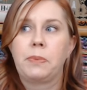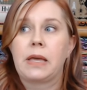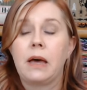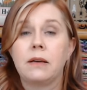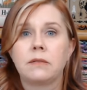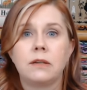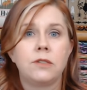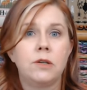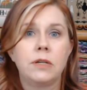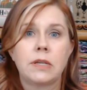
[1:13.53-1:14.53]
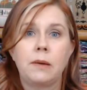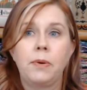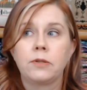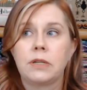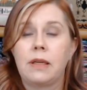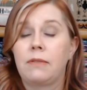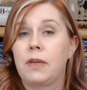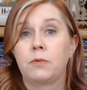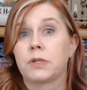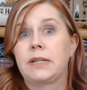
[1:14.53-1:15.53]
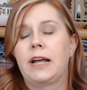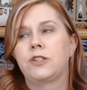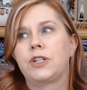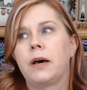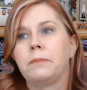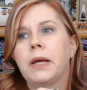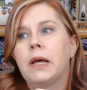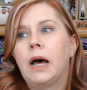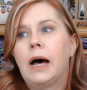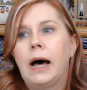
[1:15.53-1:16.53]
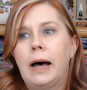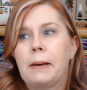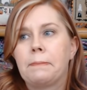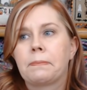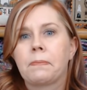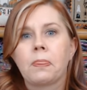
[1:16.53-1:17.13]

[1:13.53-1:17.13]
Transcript: because as soon as I posted that, they were snatched up. Um,